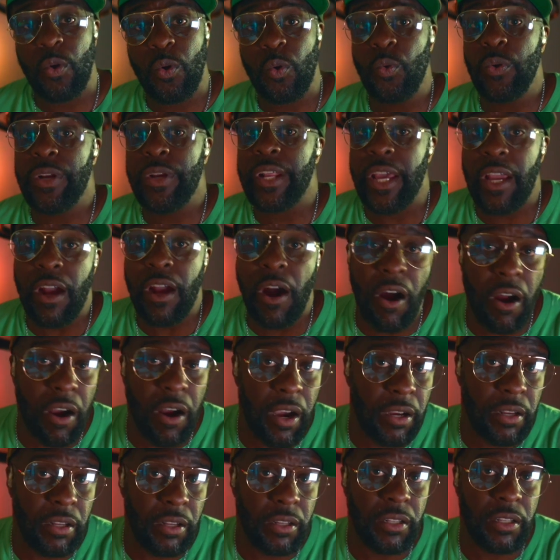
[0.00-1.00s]
who they are.
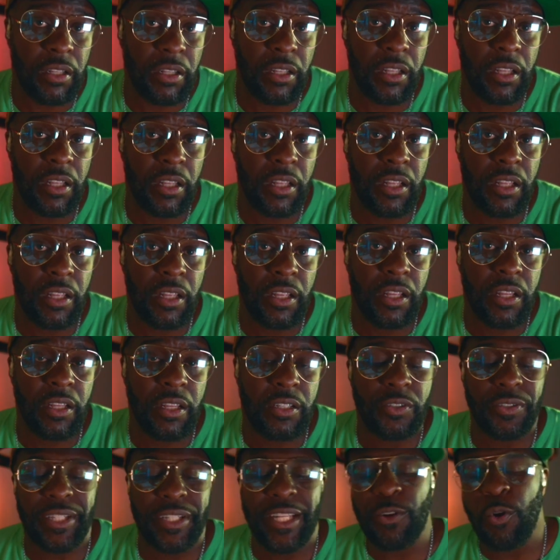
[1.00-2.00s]

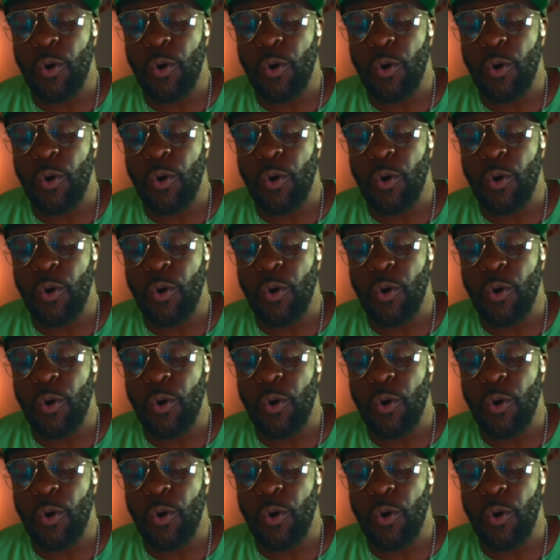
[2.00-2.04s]
So they